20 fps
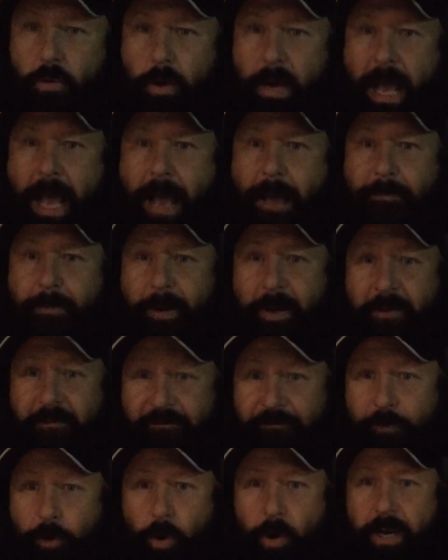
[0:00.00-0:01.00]
what happened in
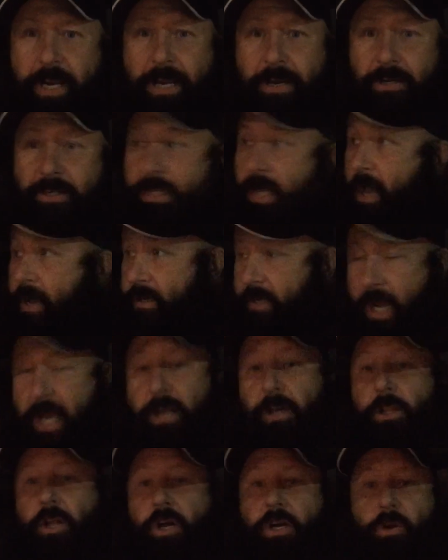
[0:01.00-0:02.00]
4 years. Take
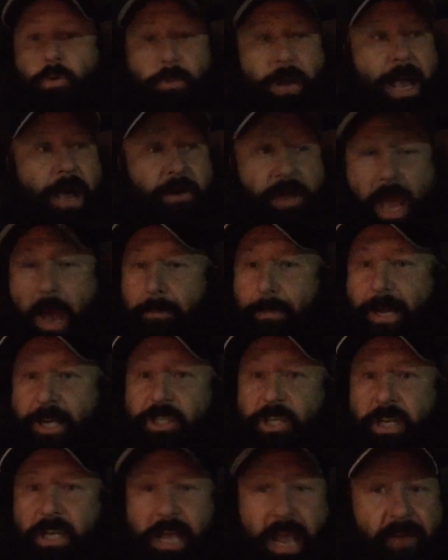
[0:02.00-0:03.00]
a look around how
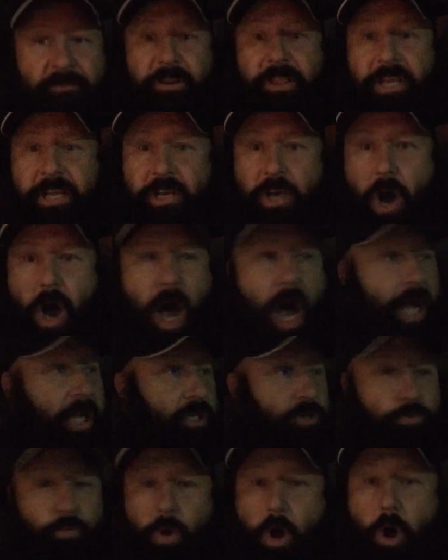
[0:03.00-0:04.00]
much everything costs,
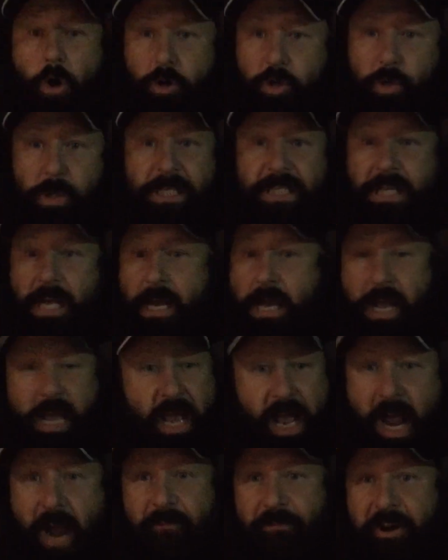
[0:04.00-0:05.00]
groceries,
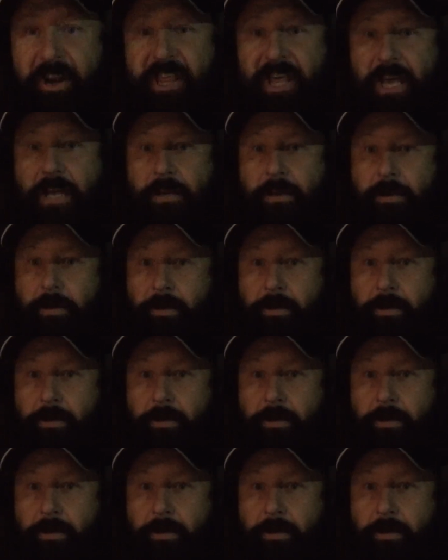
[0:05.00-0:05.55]
everything.